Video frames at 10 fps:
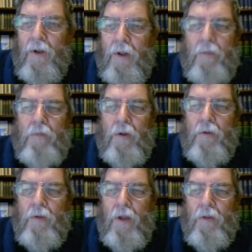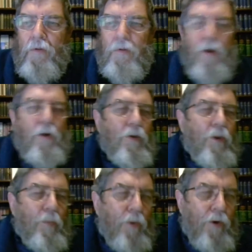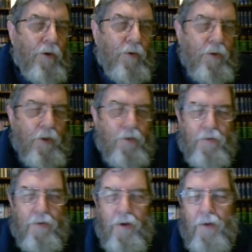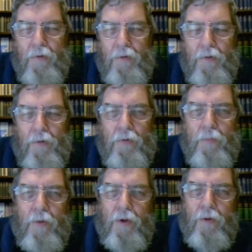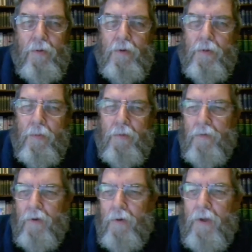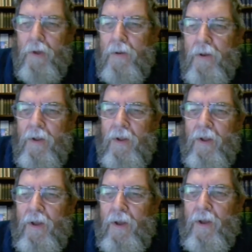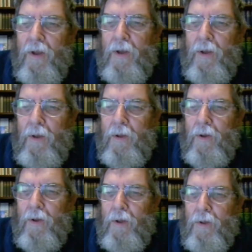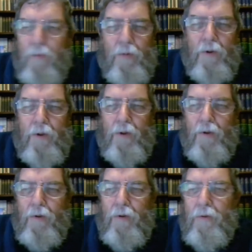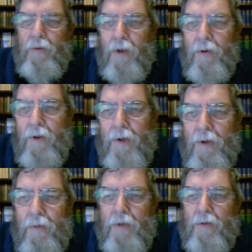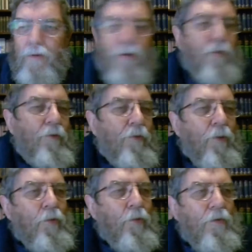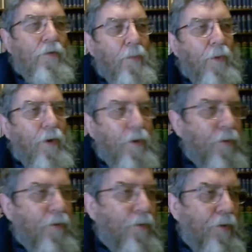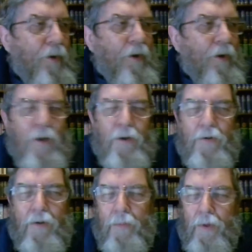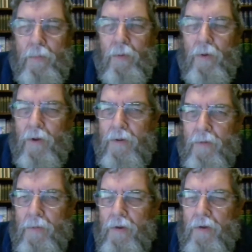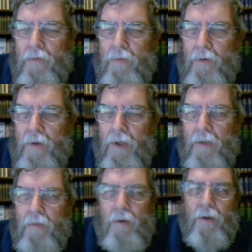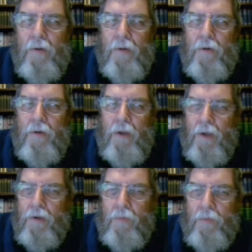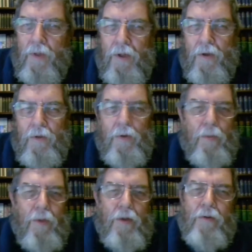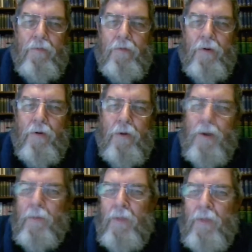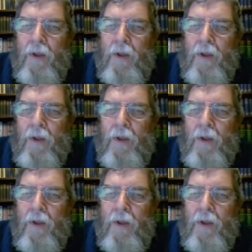left things out so that the mind can exercise its skills by doing some inferring. And I think we do so need to exercise the skills of our minds. Some people lock themselves very heavily into the text without doing much inferring